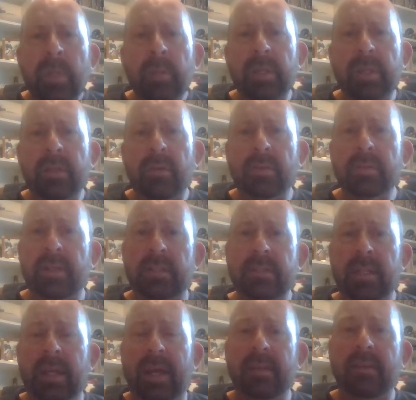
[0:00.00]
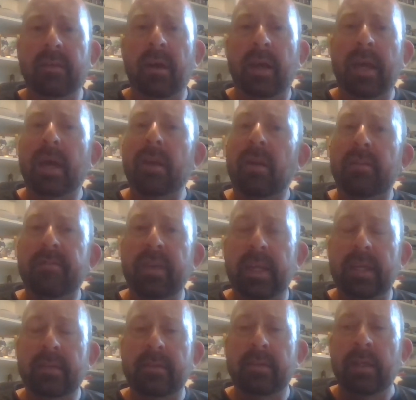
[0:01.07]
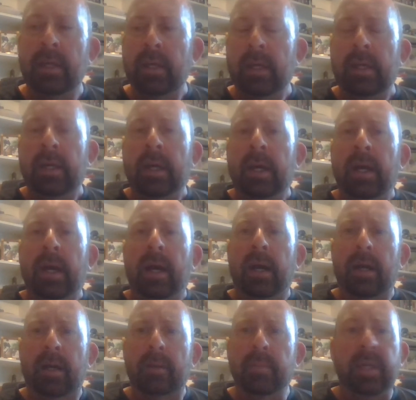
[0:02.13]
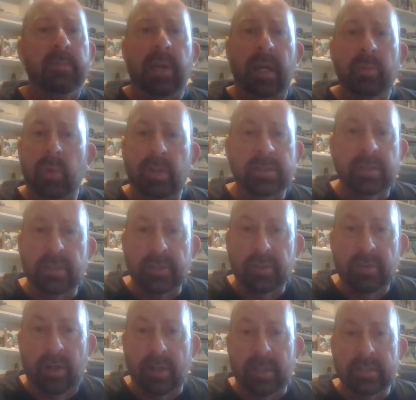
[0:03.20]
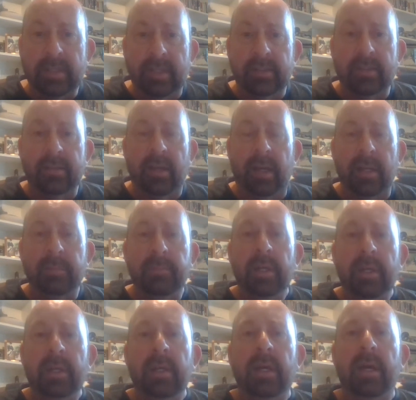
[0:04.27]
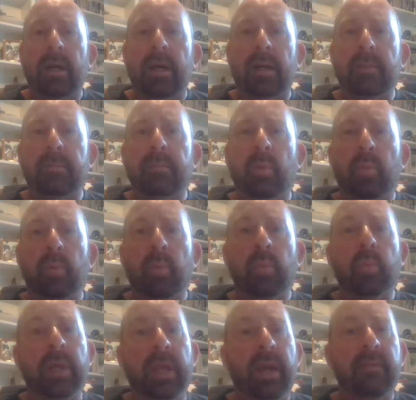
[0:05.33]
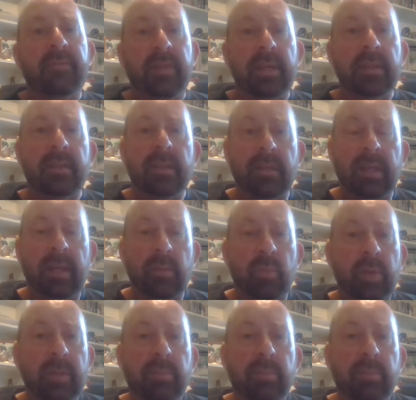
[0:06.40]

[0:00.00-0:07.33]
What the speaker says: But those of us that had our faith, and mine wasn't the strongest at the time, but we had faith and we